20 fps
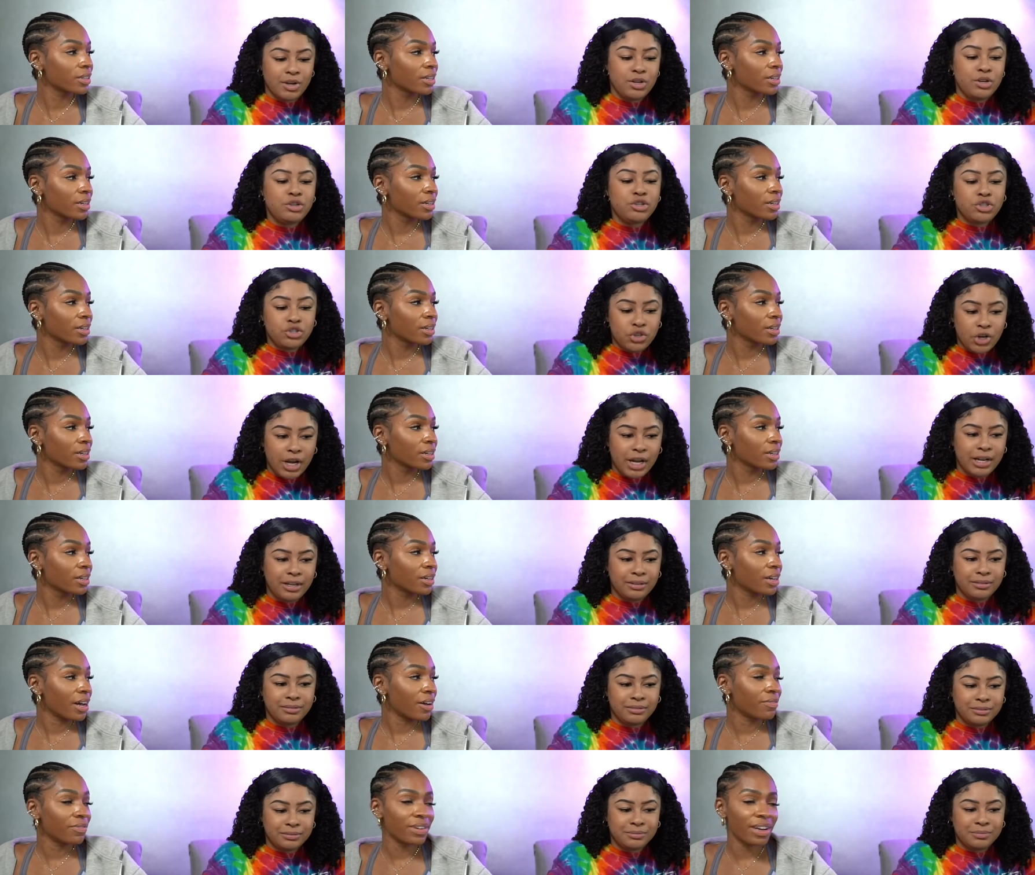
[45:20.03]
Speaker 1: You should try it.
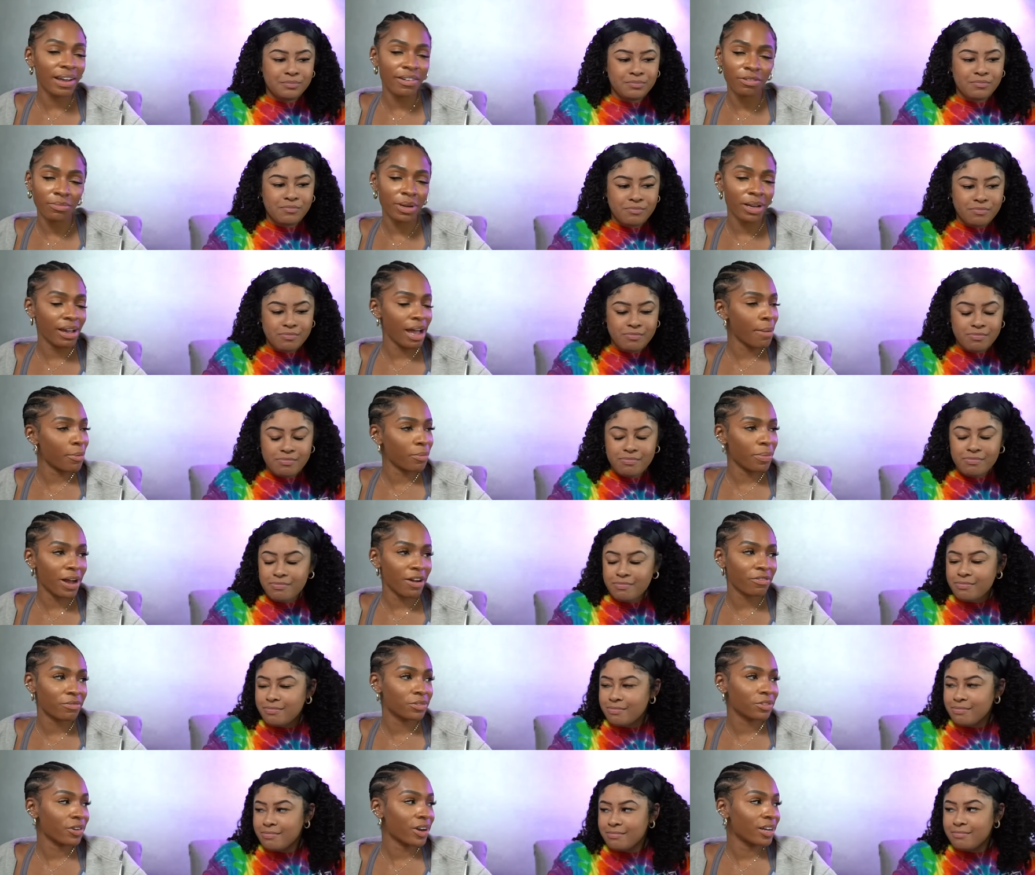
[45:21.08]
I've never made apple pie
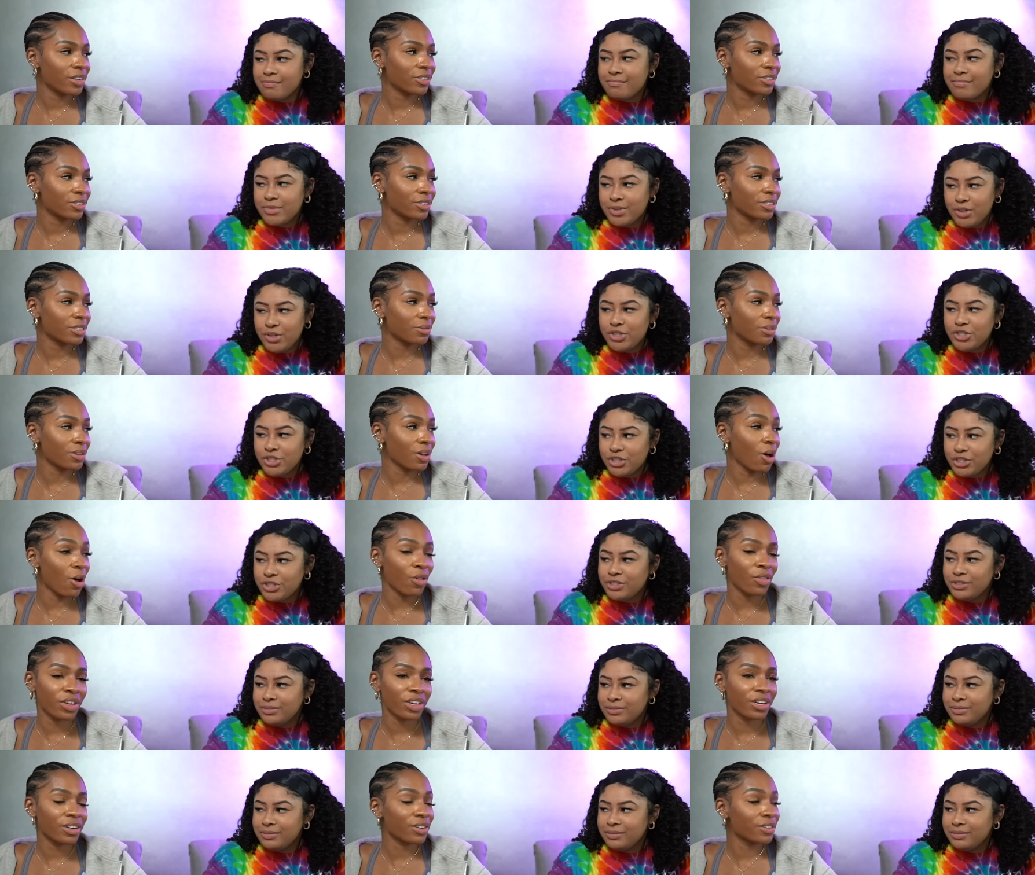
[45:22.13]
from scratch. you should. All
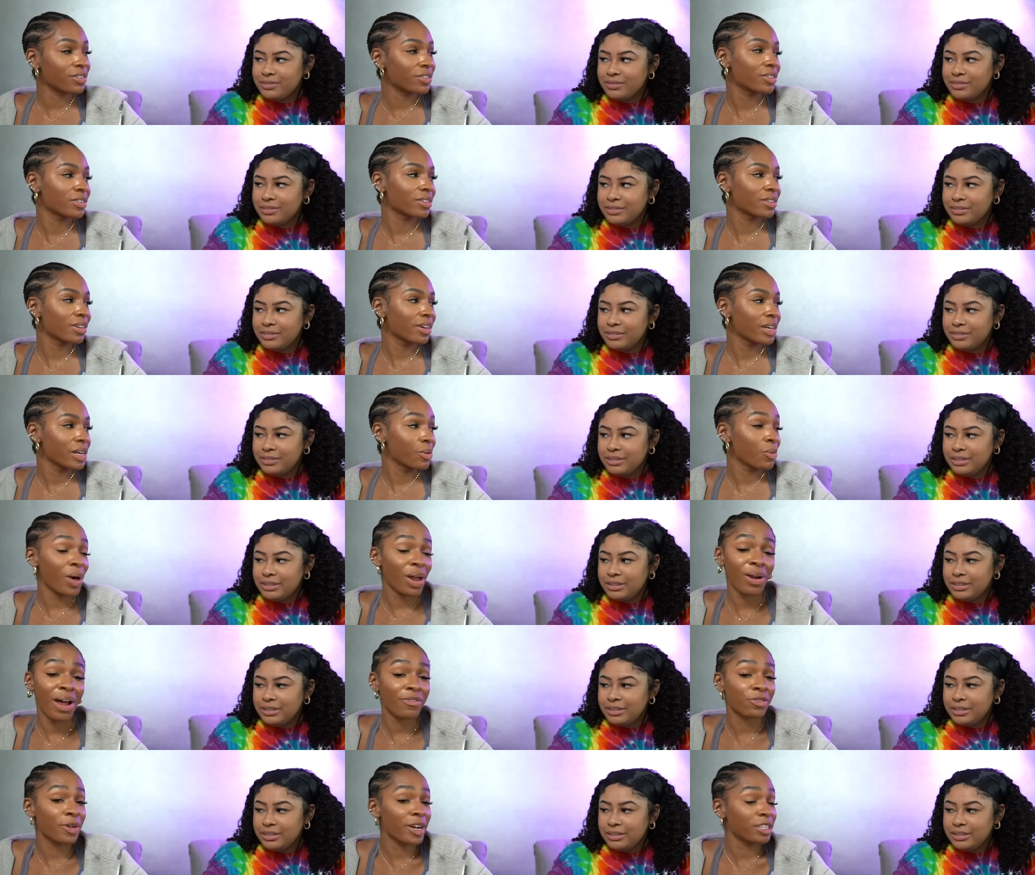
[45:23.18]
the years. Well, I
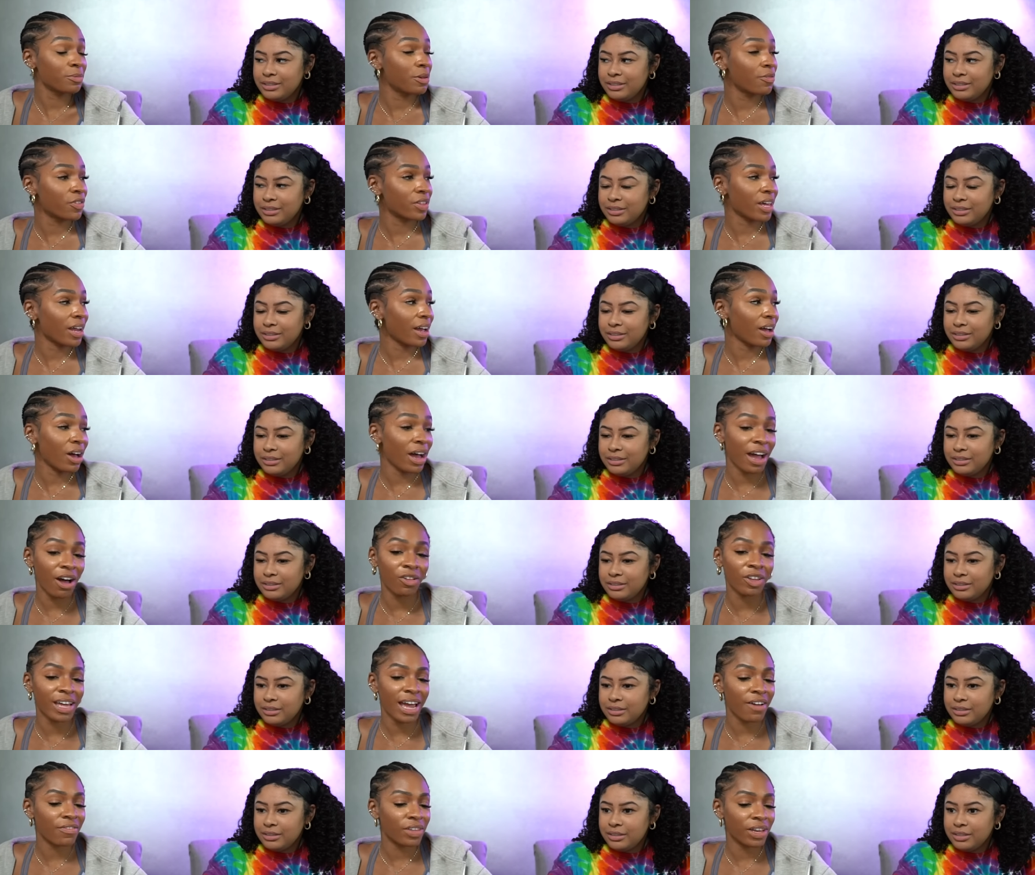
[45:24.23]
don't have a recipe for that. I,
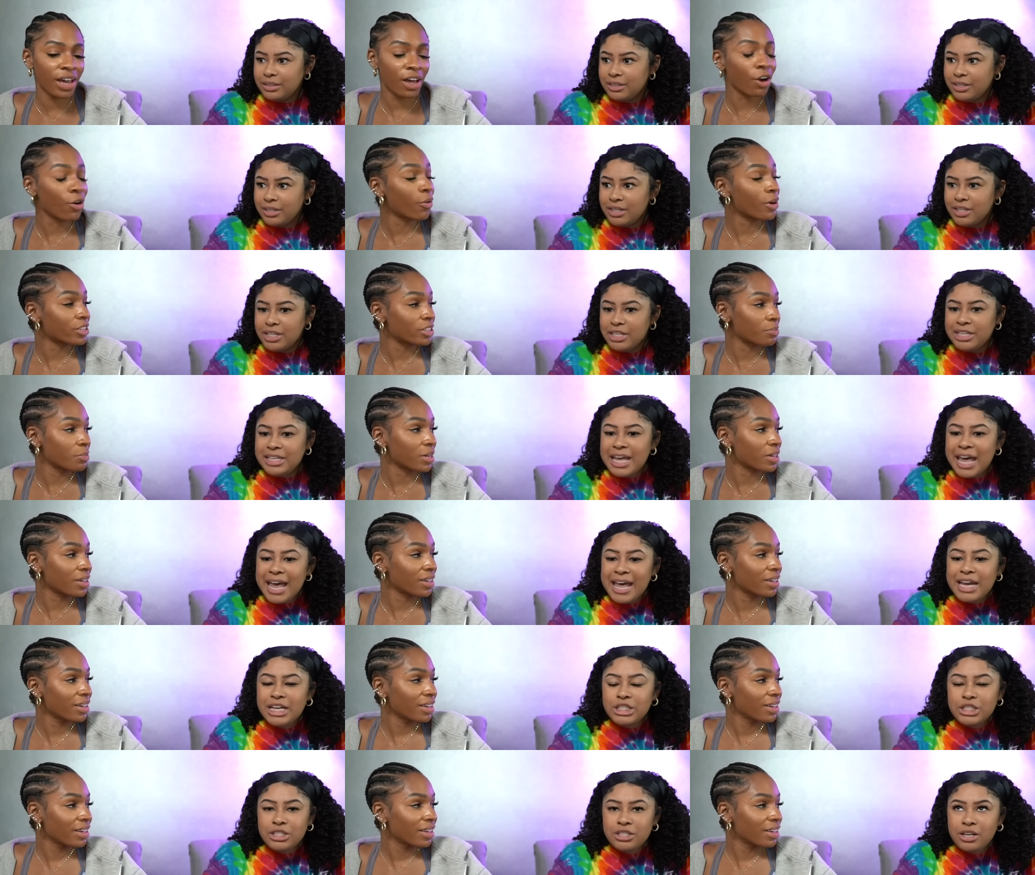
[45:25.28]
only have the ghetto recipe.
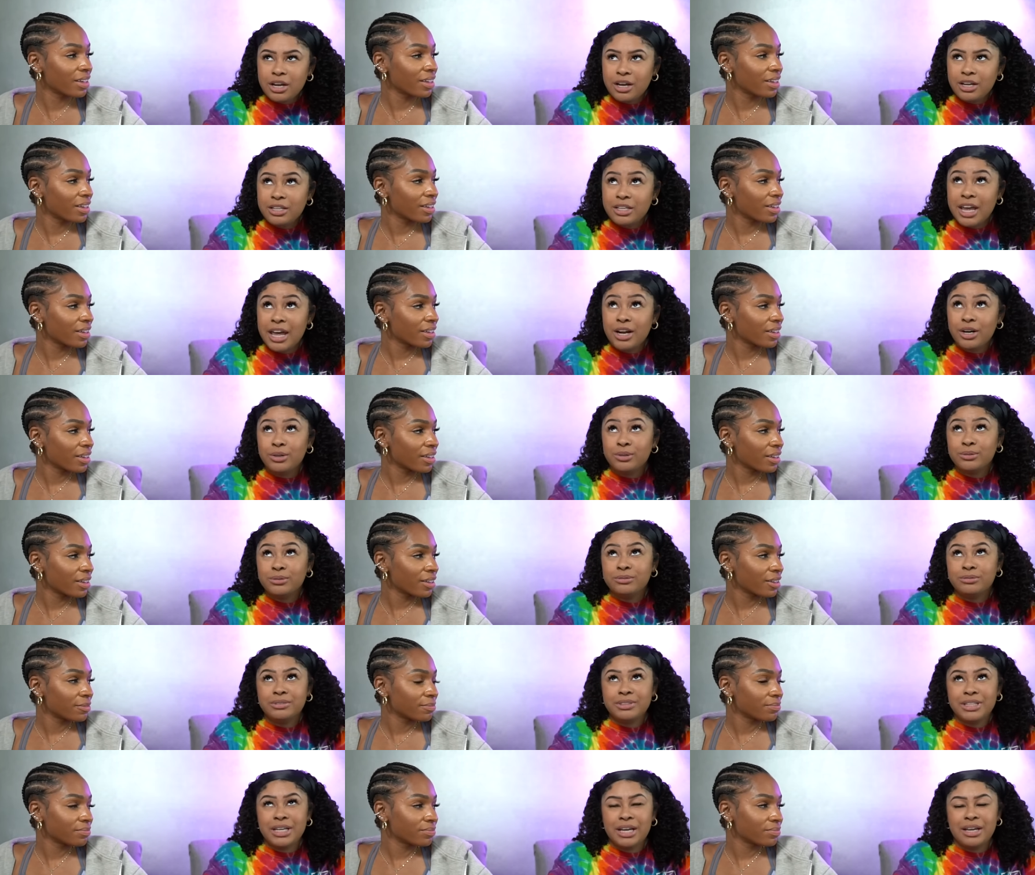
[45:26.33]
Speaker 2: Yet, uh, ghetto.
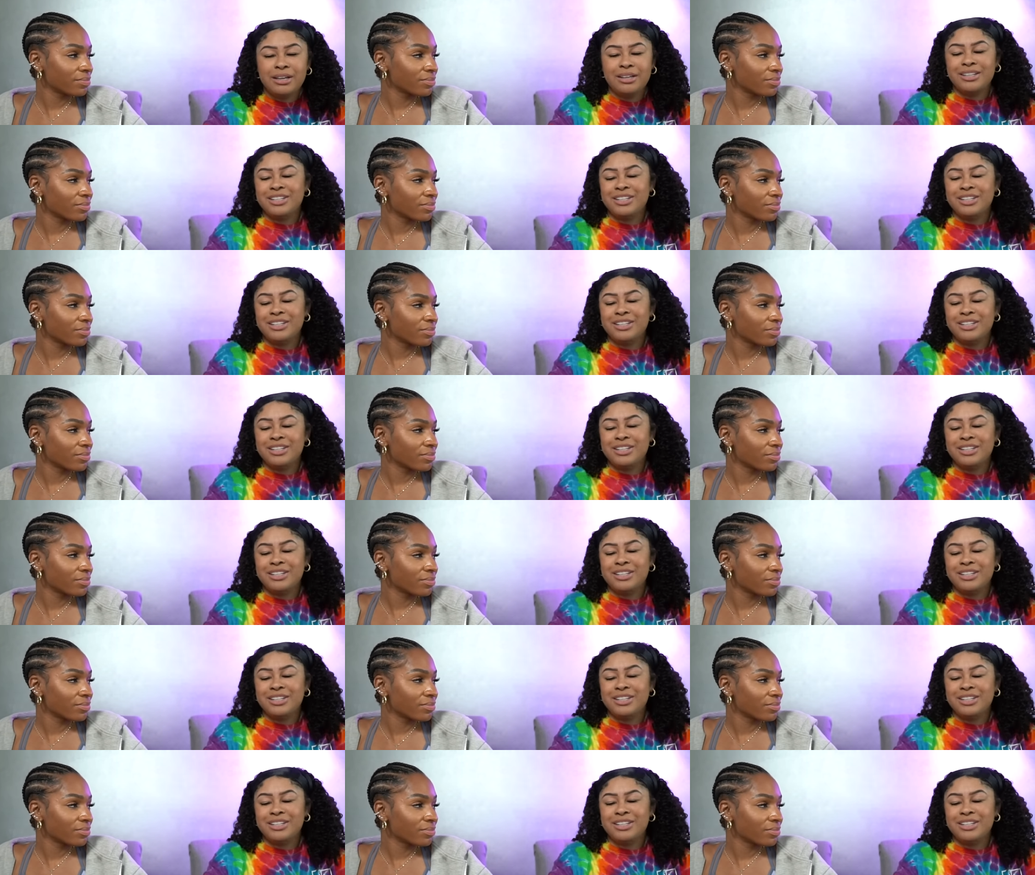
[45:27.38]
Yeah,